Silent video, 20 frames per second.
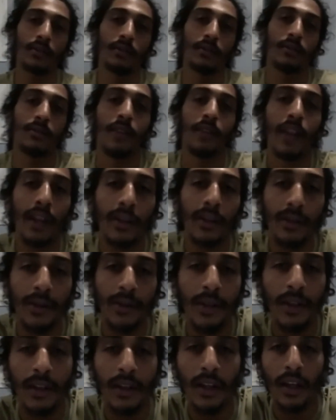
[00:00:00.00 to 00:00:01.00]
when i do
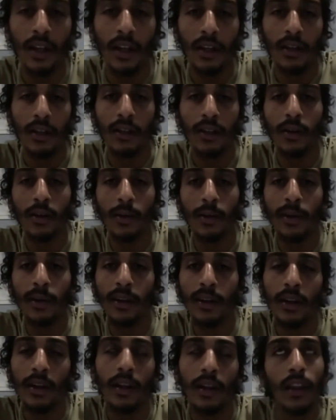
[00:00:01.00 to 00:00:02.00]
it you know
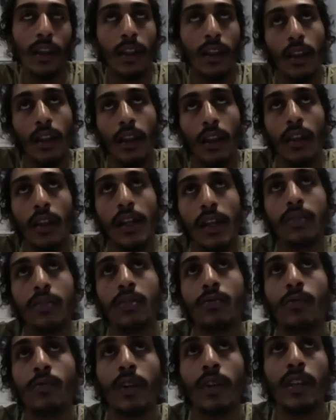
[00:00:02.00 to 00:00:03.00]
but that's
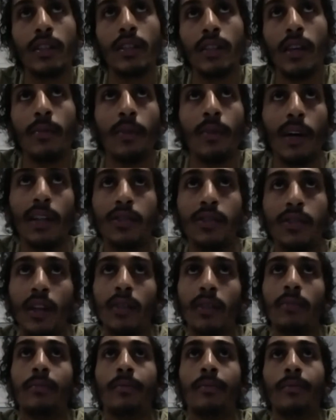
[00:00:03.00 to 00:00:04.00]
just one example i try
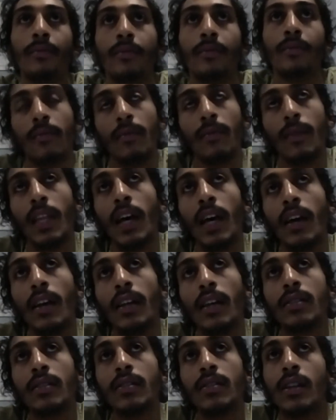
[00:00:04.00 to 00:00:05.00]
to not
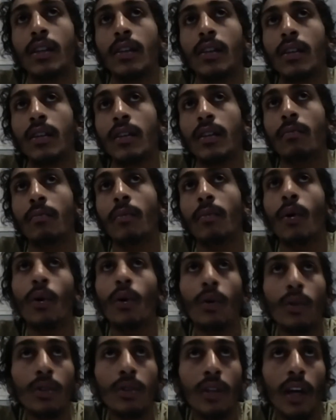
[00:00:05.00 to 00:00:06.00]
necessarily
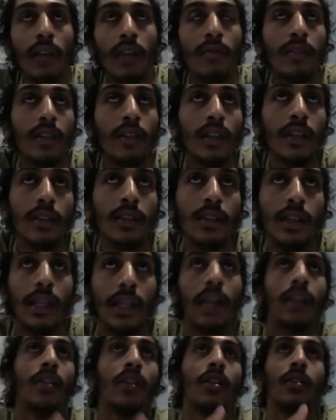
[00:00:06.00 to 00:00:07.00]
mold everything
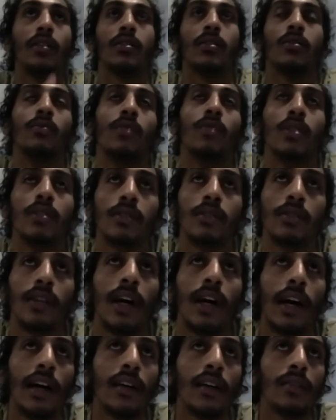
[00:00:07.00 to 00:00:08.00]
together into one
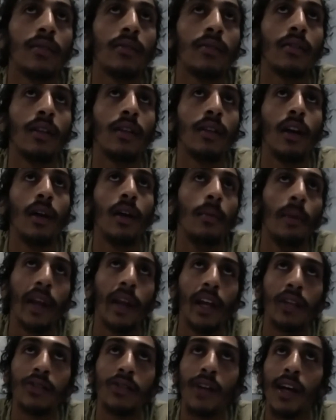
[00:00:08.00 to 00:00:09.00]
style but
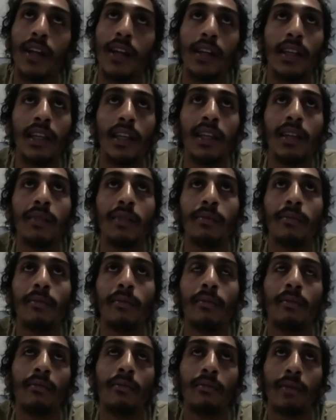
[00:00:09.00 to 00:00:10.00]
i try to keep
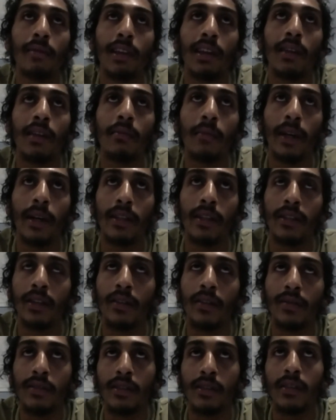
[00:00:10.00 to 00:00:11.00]
keep
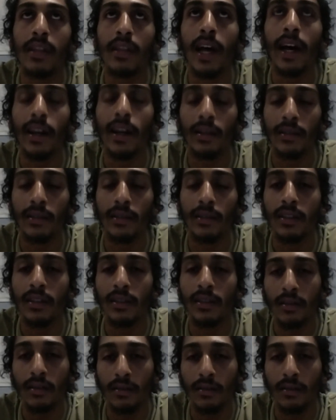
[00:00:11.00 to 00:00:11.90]
myself styleless